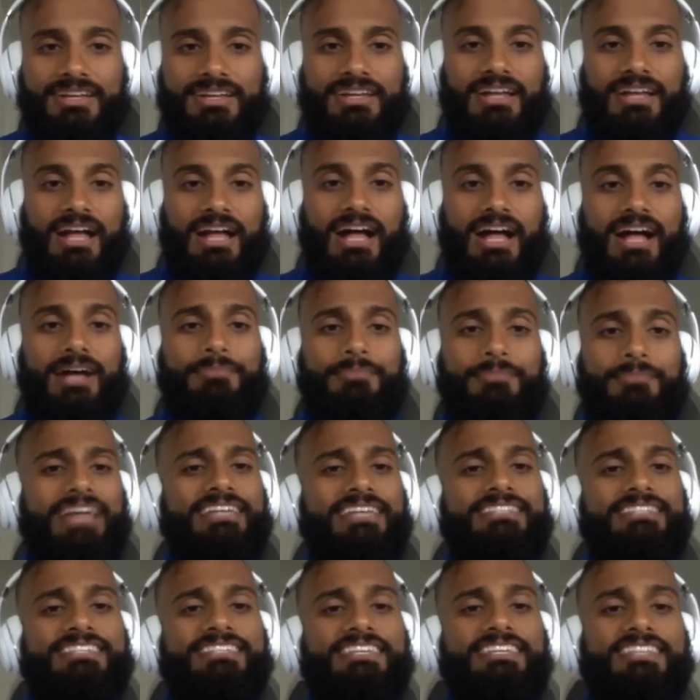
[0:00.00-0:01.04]
Um, I
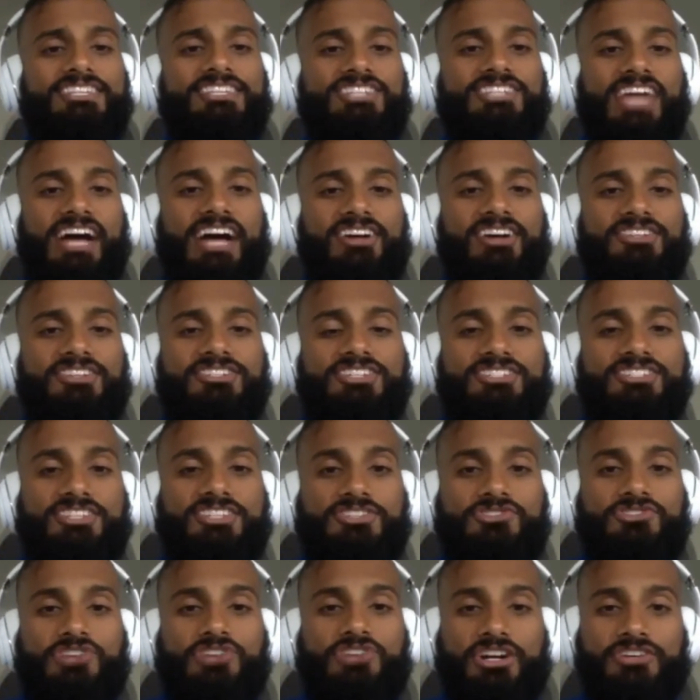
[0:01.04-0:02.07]
could see the challenges and
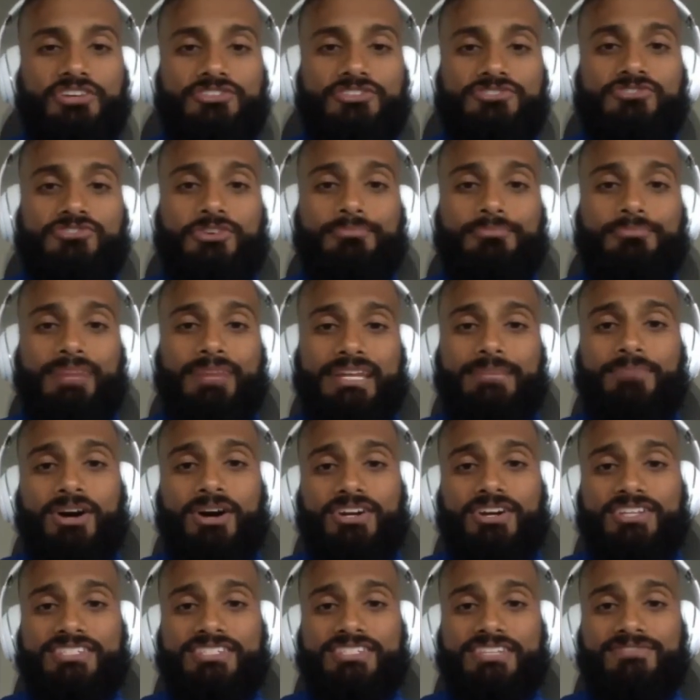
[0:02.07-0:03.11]
struggles for many
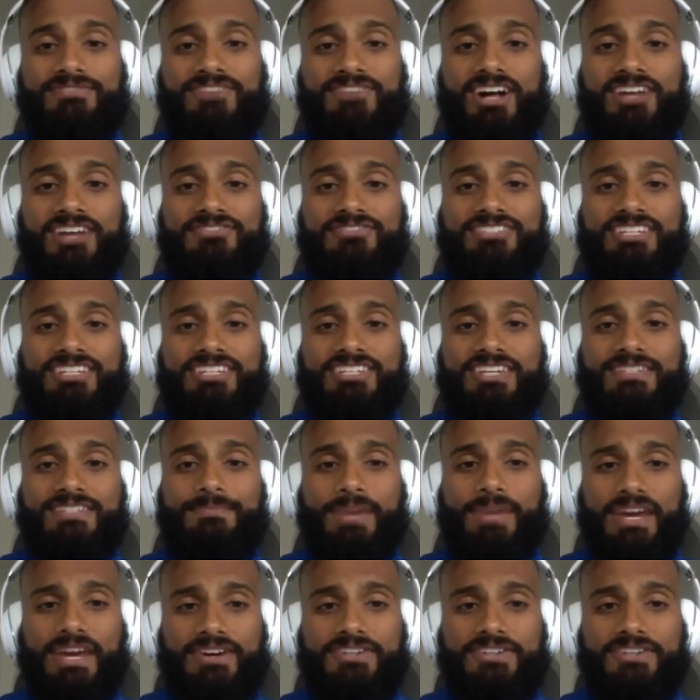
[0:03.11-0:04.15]
parties involved, such as
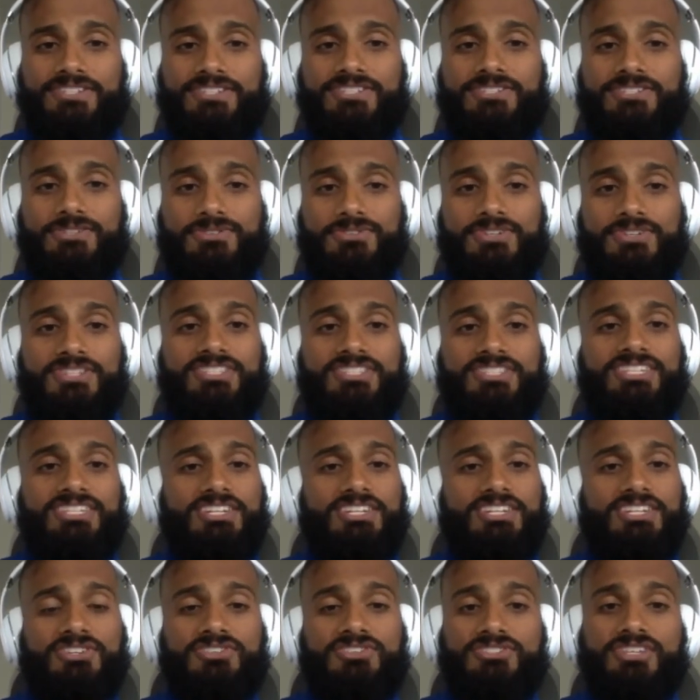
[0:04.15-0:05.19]
parents, students,
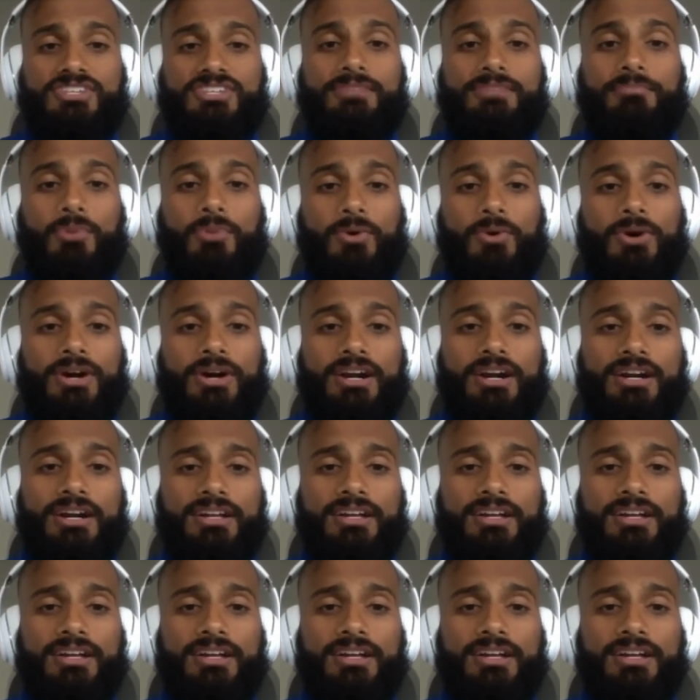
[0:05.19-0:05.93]
teachers, and more.